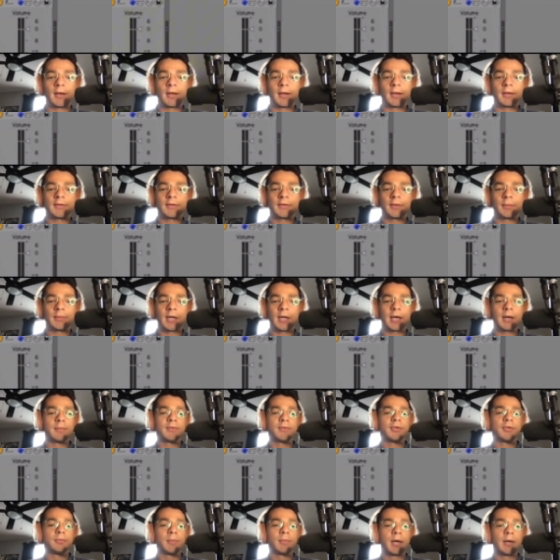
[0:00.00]

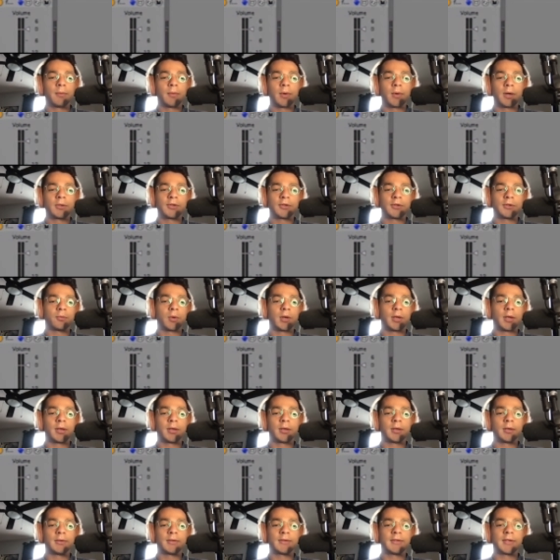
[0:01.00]
sometimes you might just want
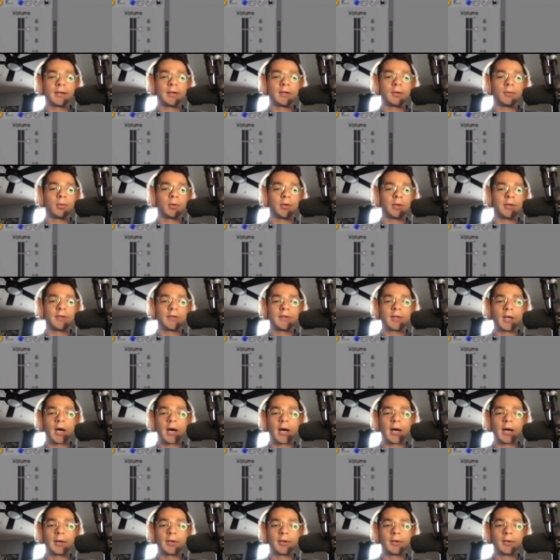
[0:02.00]
to set the release to
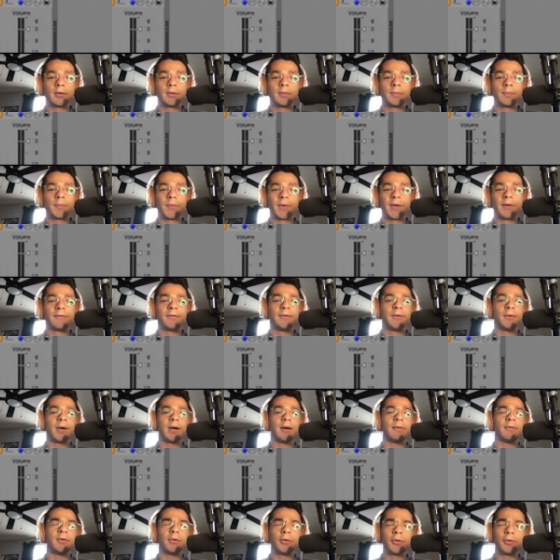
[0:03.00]
auto. If you
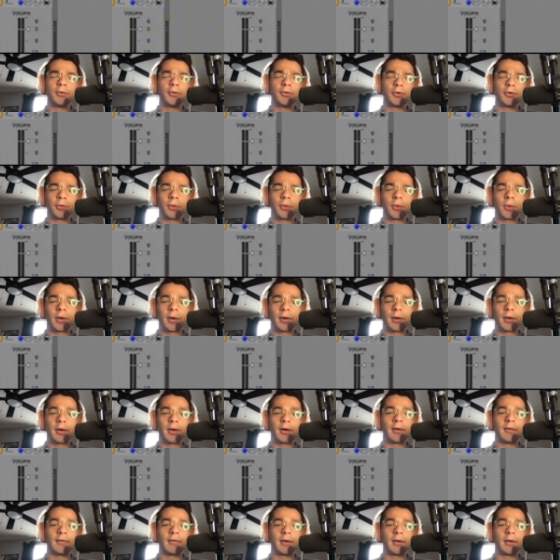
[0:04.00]
have too short
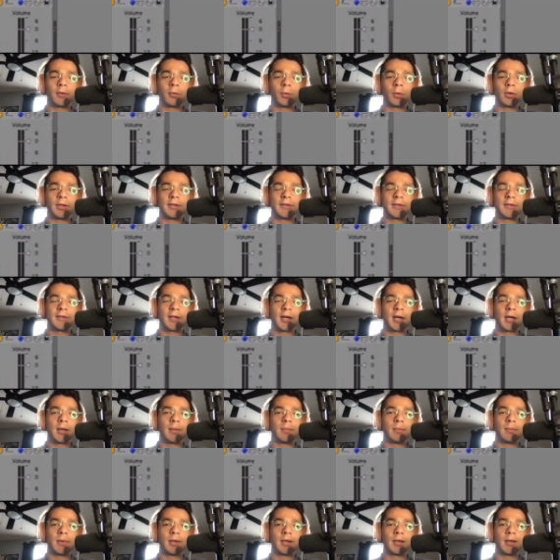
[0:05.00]
of a release
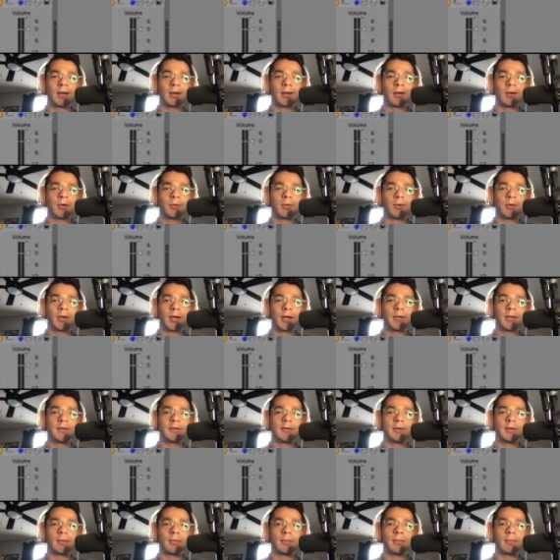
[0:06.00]
time, it can create
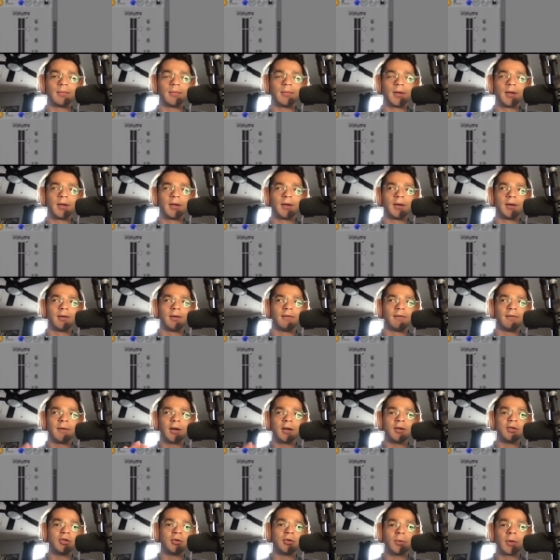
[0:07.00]
some
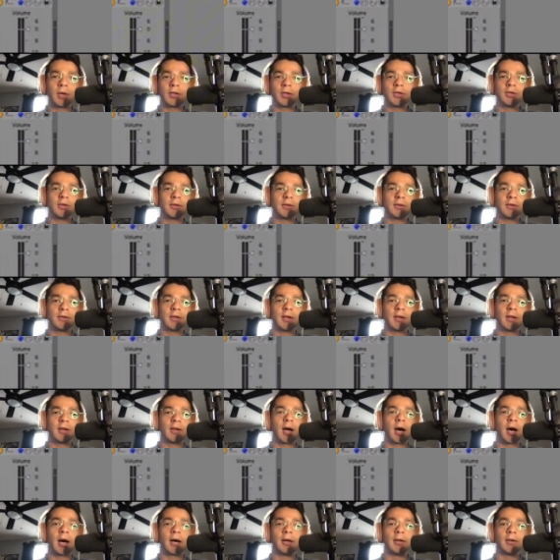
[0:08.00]
fluctuations in the
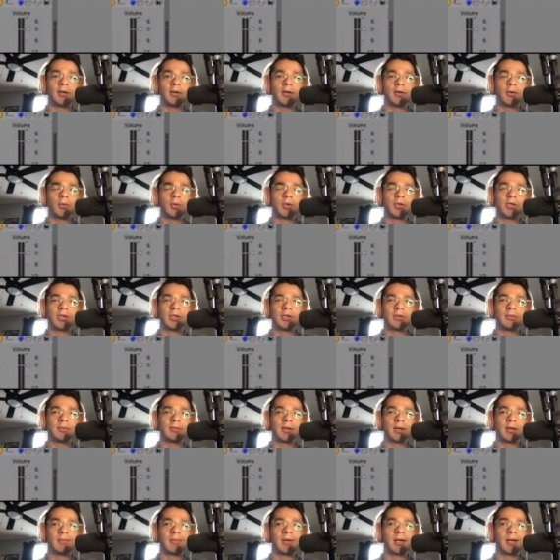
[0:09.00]
audio, which
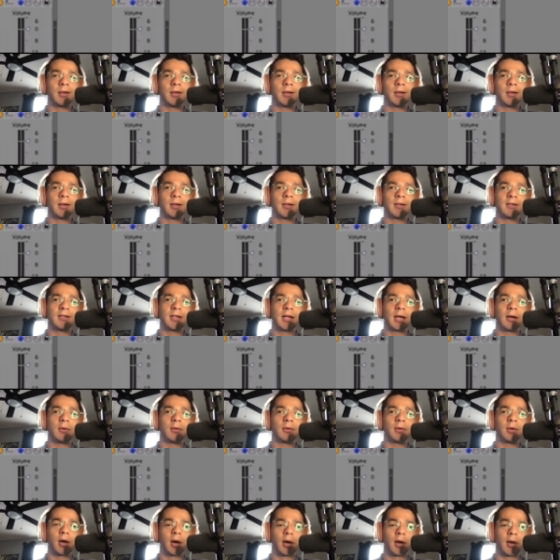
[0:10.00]
can make it
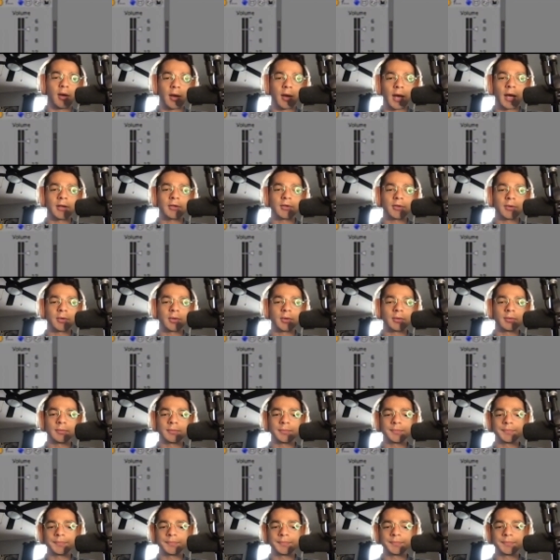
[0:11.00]
sound unnatural.